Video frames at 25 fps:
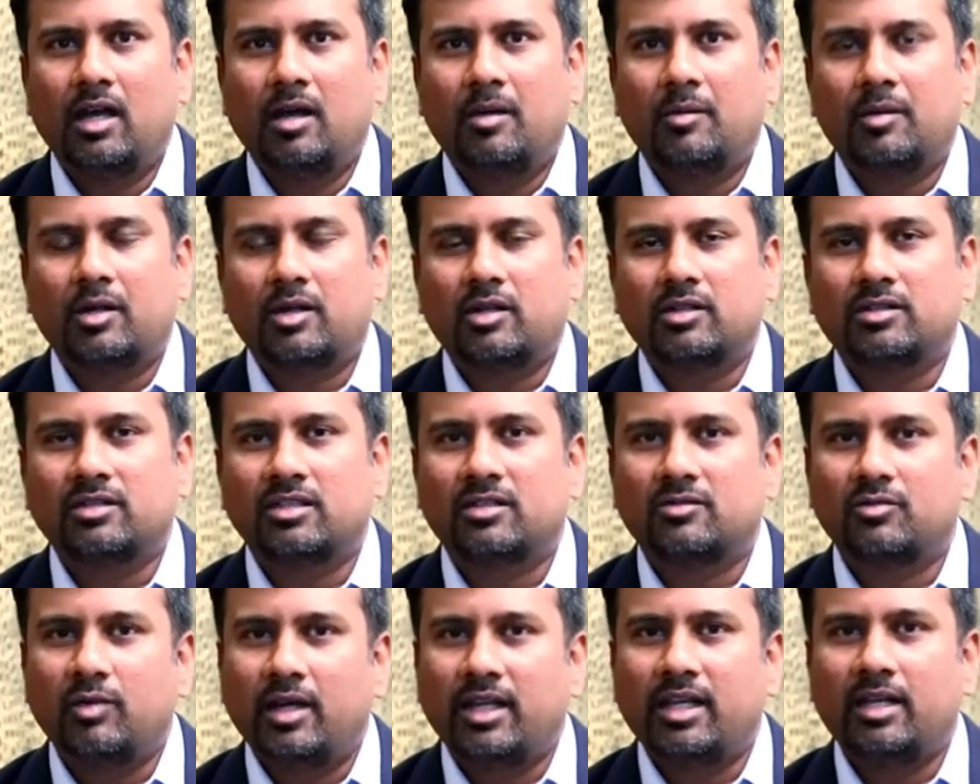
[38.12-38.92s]
because
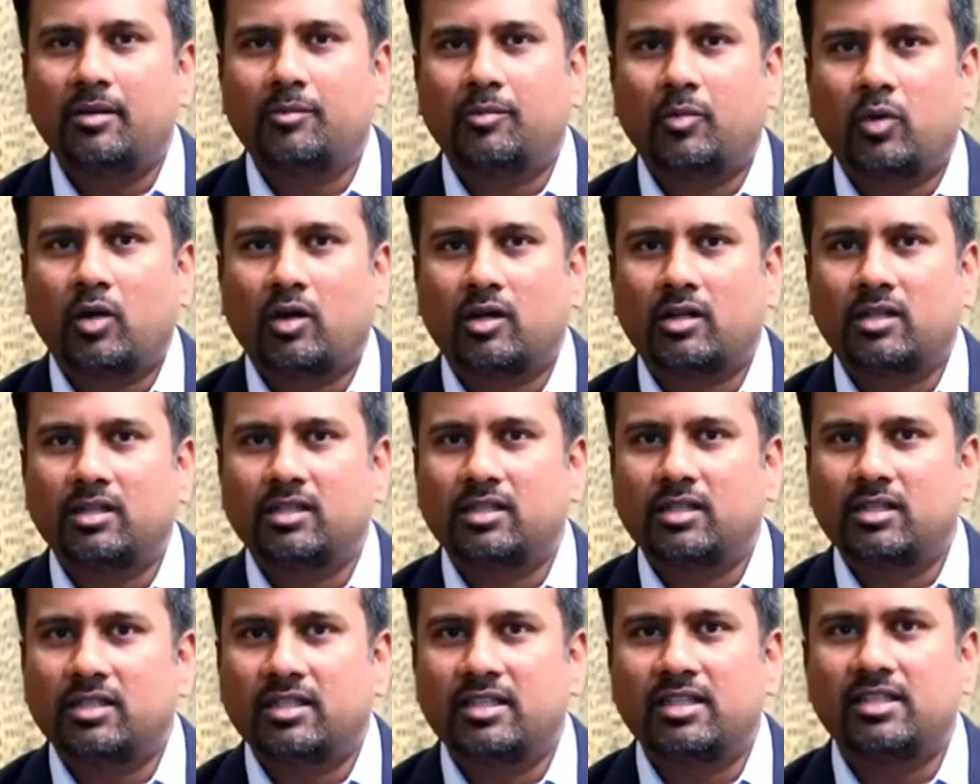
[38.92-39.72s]
it's very
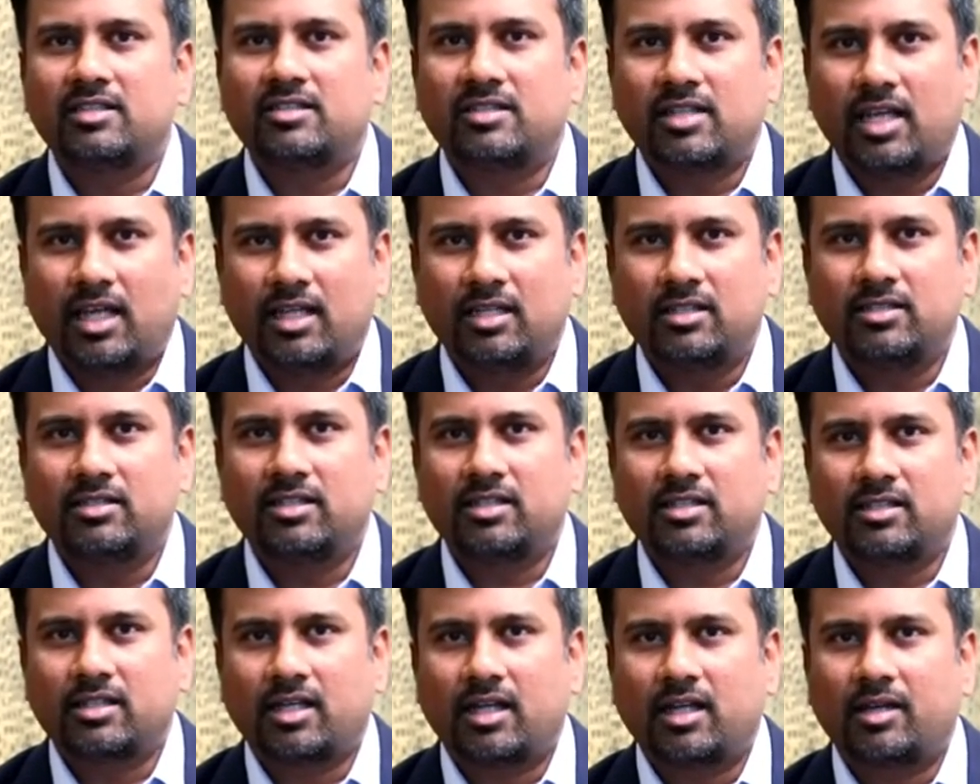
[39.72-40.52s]
important in these
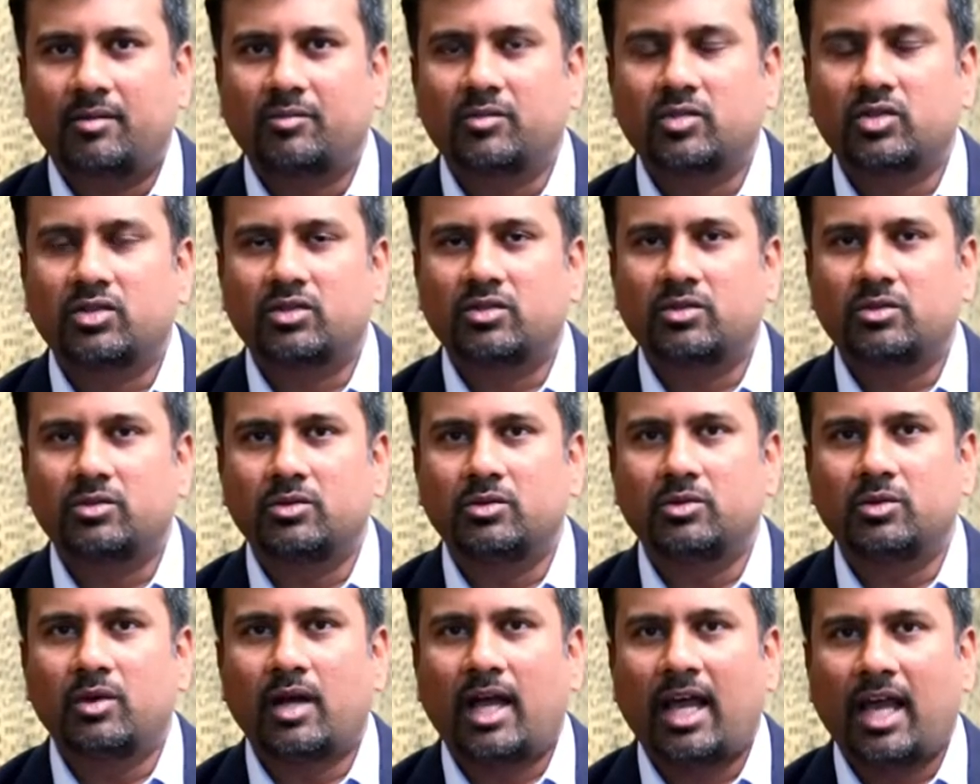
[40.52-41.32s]
challenging times
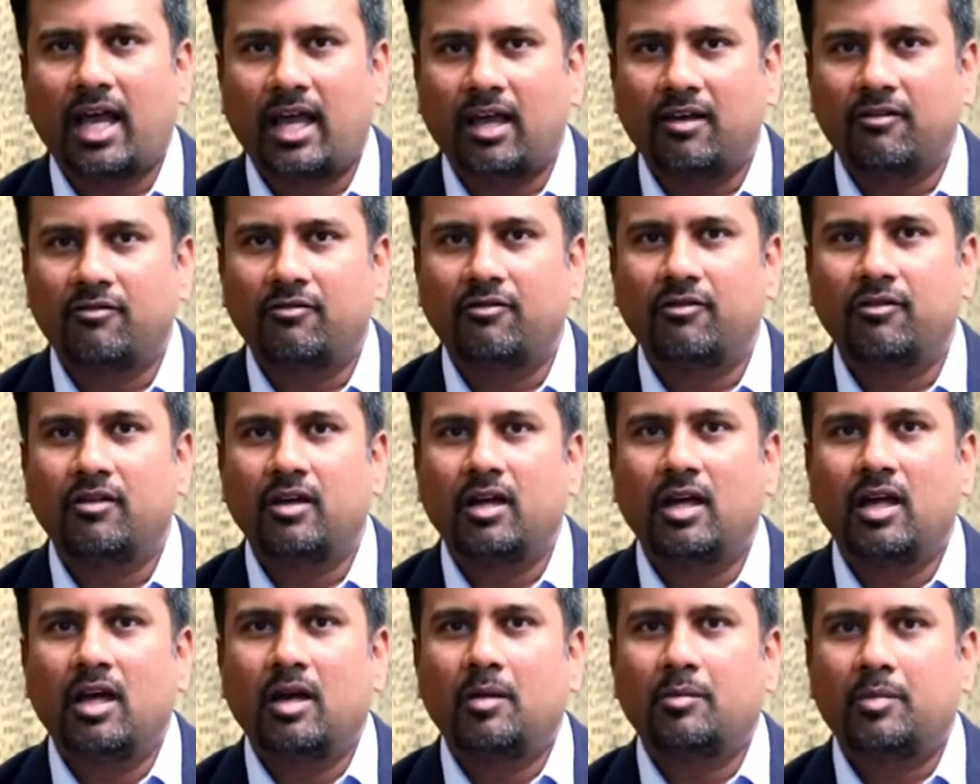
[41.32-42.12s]
to have
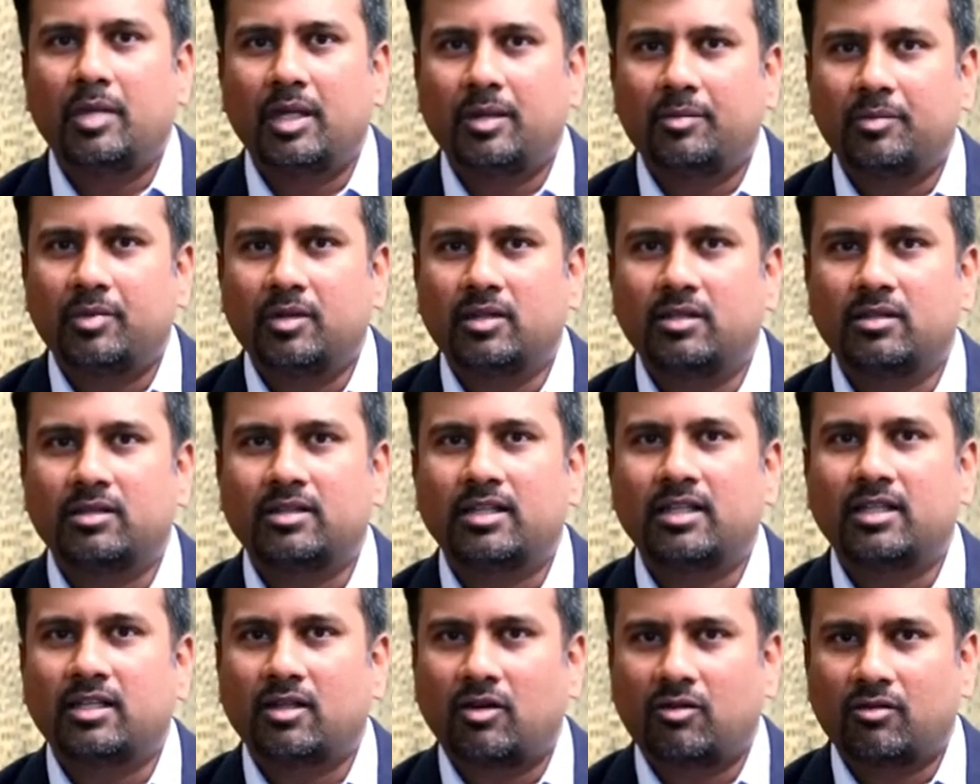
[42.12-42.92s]
people
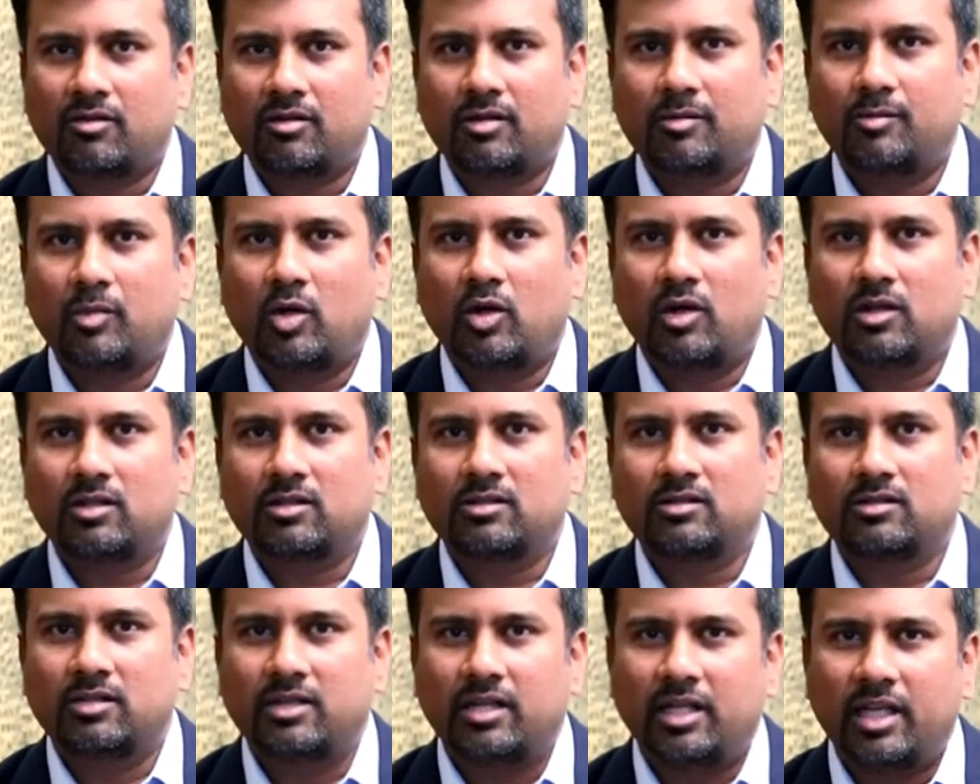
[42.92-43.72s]
think out of the box,
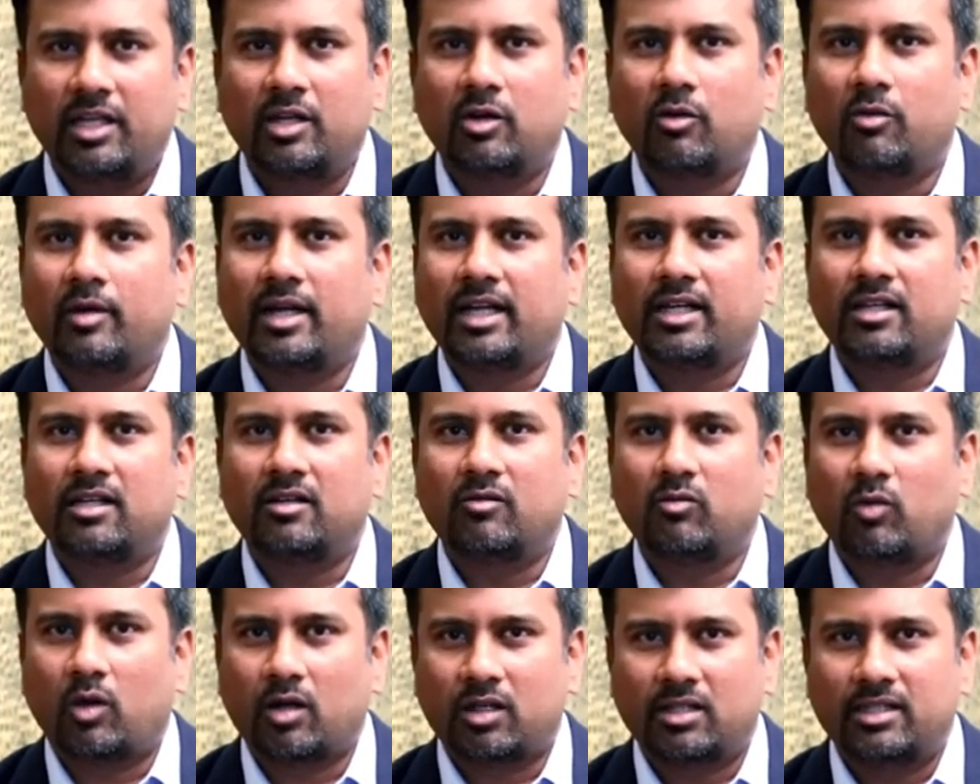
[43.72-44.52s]
innovate
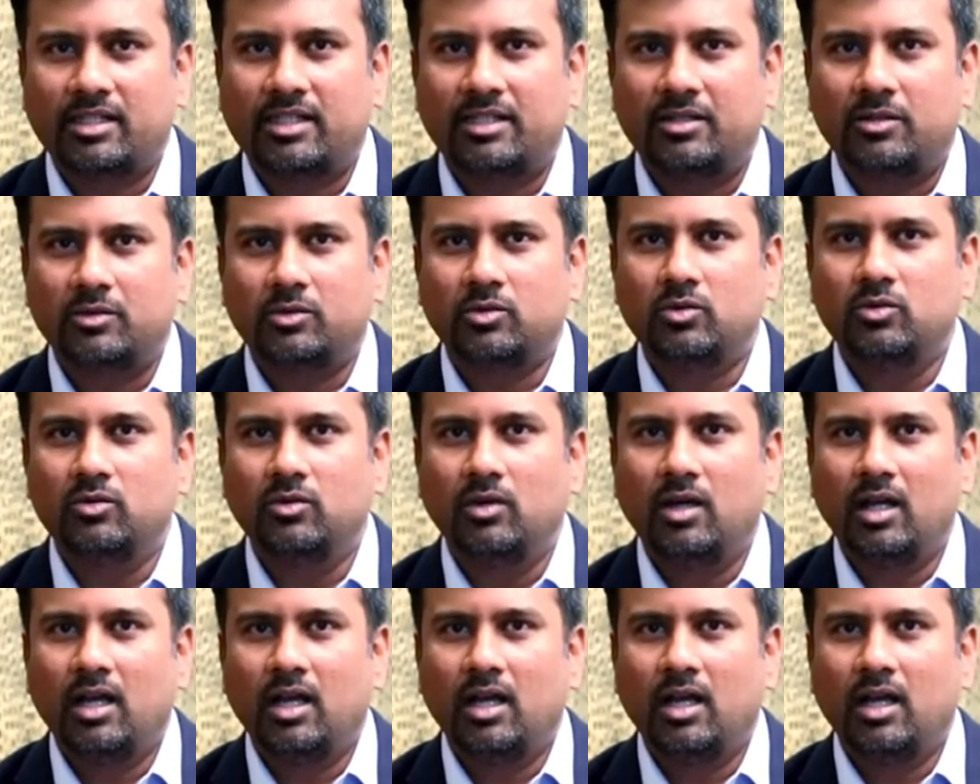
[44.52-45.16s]
in what they do,